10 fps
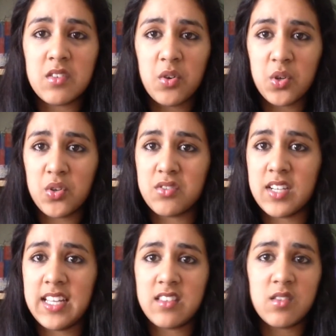on
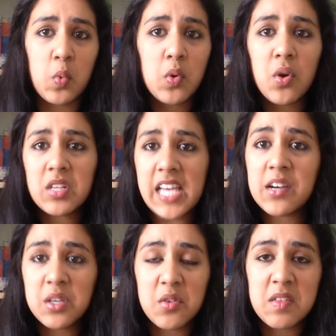Goodreads will not
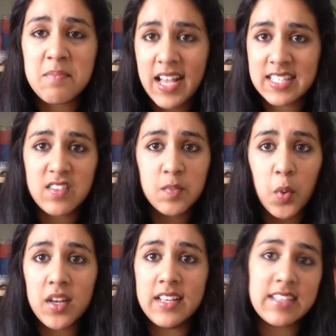tell you the massive
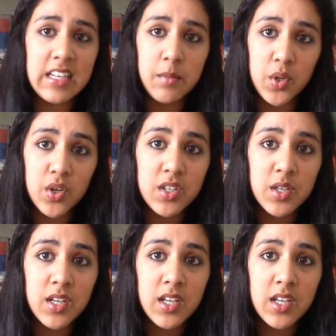spoilers in a book.